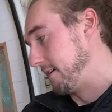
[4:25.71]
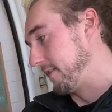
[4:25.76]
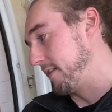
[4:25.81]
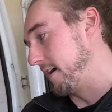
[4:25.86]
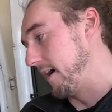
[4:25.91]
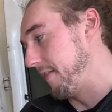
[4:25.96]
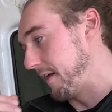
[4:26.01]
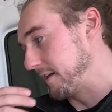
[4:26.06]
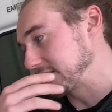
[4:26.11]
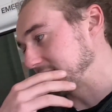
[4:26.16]

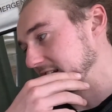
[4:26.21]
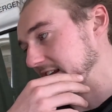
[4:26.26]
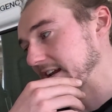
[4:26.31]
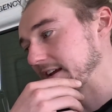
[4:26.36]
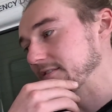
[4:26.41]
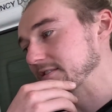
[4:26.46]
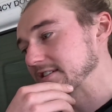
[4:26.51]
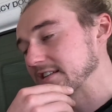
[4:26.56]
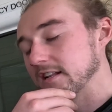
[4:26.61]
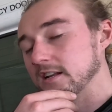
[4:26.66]
then that's gonna
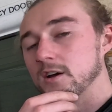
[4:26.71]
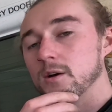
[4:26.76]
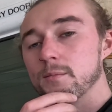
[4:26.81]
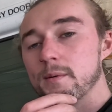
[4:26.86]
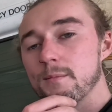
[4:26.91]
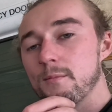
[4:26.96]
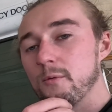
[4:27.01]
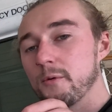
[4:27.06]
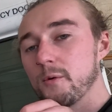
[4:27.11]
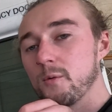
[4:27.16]
give us a little
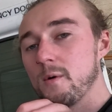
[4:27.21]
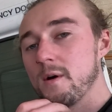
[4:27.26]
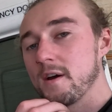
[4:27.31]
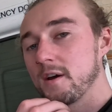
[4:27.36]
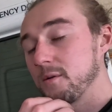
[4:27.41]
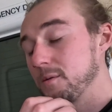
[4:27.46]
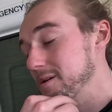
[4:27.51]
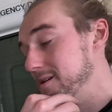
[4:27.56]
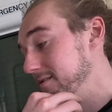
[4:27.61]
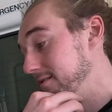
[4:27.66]
bit more to
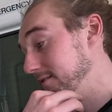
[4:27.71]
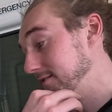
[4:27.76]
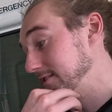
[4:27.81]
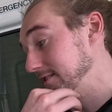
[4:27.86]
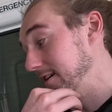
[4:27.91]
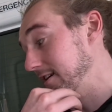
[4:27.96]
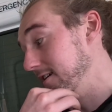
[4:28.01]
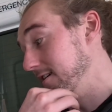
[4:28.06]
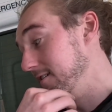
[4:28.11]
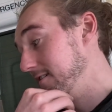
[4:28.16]
work with.
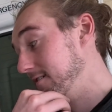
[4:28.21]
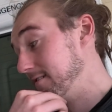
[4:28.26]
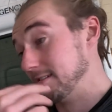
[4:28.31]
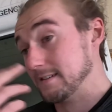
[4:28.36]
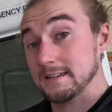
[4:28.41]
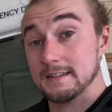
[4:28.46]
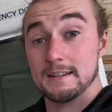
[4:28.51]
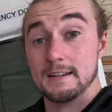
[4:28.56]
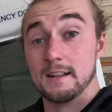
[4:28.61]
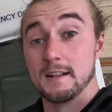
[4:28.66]
So
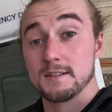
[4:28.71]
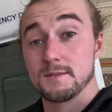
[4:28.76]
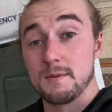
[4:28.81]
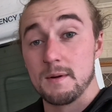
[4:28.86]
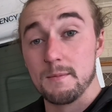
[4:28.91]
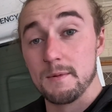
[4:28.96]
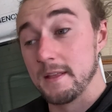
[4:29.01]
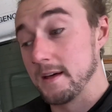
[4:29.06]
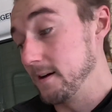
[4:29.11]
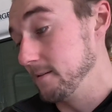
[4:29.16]
let's
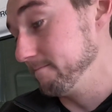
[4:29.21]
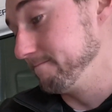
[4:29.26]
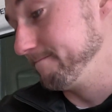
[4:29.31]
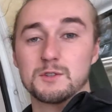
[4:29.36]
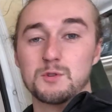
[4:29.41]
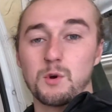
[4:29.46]
run with that.